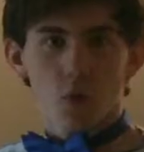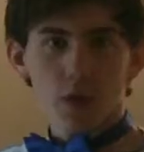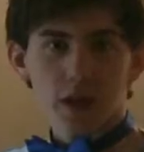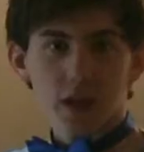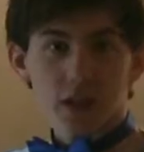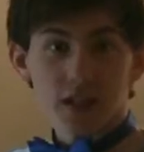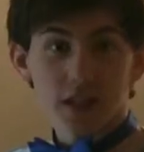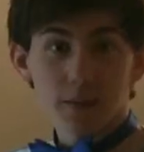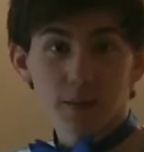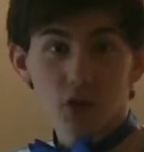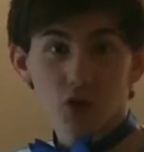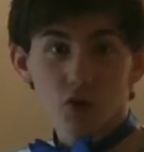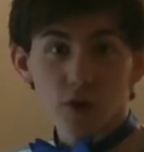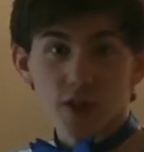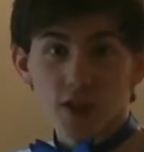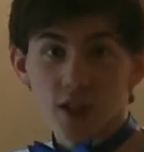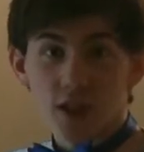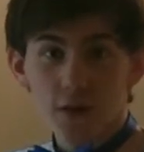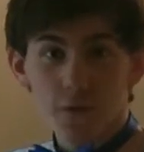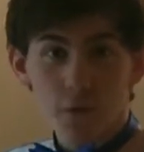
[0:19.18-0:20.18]
We can
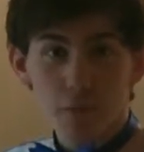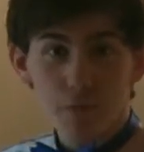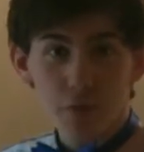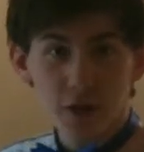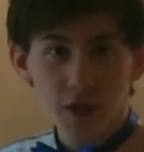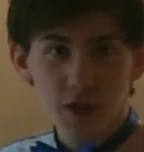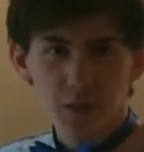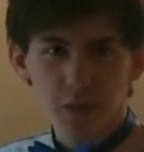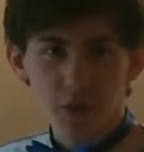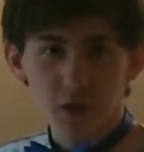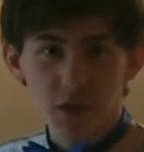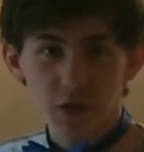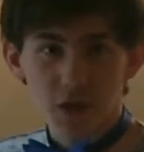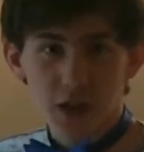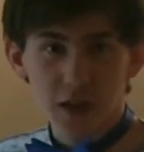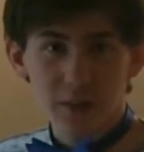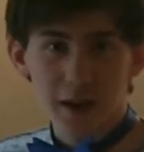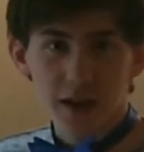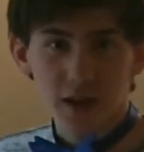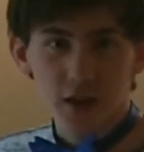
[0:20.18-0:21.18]
demonstrate the different principles of
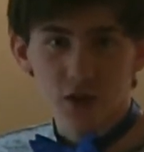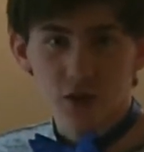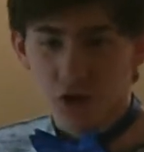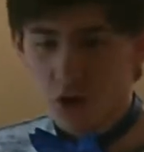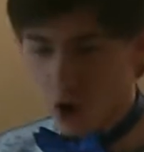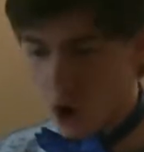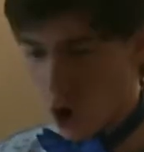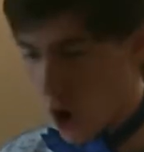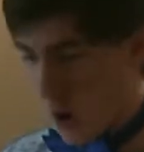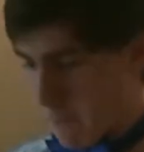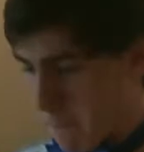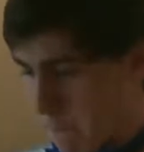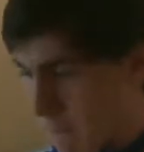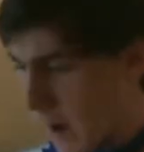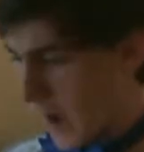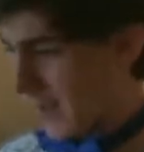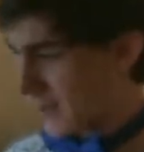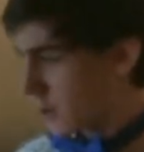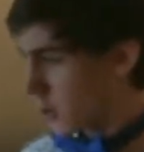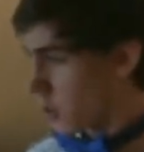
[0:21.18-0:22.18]
kinematics using our
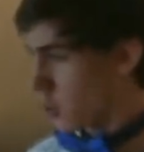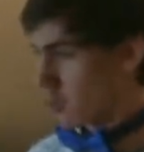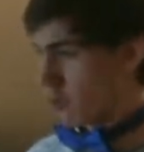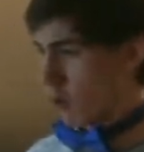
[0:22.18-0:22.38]
Magic